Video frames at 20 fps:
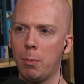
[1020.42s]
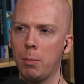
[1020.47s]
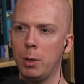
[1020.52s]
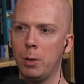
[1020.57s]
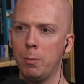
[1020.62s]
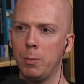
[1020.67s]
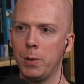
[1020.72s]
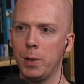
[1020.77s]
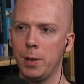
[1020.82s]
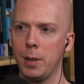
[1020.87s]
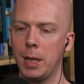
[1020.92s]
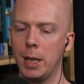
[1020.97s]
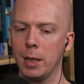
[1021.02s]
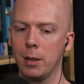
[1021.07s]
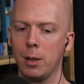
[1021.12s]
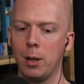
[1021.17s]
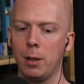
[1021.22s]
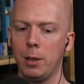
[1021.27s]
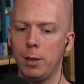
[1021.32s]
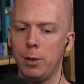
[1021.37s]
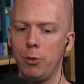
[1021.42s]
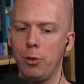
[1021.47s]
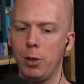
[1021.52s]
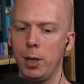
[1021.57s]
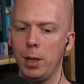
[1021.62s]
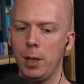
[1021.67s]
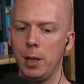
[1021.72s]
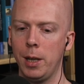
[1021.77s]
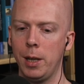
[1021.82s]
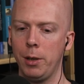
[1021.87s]
problems in
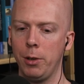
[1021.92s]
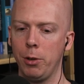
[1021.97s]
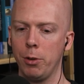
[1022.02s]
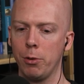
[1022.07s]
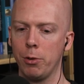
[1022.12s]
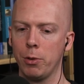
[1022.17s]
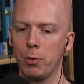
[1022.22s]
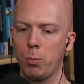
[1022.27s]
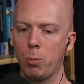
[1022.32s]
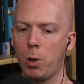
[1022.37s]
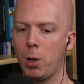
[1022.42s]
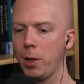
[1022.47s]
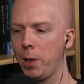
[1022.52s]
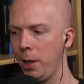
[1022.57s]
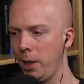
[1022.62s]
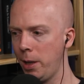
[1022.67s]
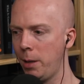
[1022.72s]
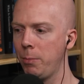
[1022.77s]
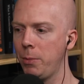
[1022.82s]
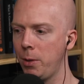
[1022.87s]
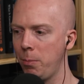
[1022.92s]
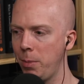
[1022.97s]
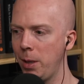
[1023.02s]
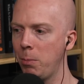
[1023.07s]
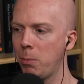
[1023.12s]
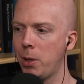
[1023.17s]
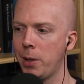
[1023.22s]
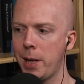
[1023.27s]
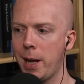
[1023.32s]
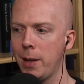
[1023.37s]
technology, and you're just walking up to
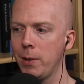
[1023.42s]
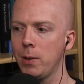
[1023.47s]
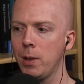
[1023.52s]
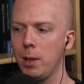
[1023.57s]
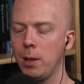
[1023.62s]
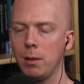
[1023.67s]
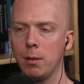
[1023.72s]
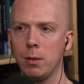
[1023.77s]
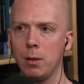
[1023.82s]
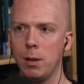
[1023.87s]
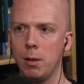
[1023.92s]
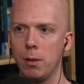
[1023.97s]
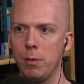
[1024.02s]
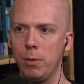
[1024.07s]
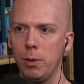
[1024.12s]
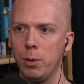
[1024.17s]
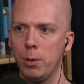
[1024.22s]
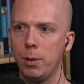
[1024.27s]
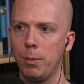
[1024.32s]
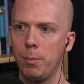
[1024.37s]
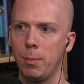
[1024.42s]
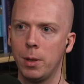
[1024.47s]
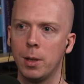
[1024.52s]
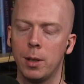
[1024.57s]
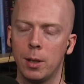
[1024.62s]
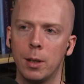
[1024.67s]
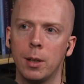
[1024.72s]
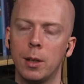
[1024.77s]
people and asking to interview them.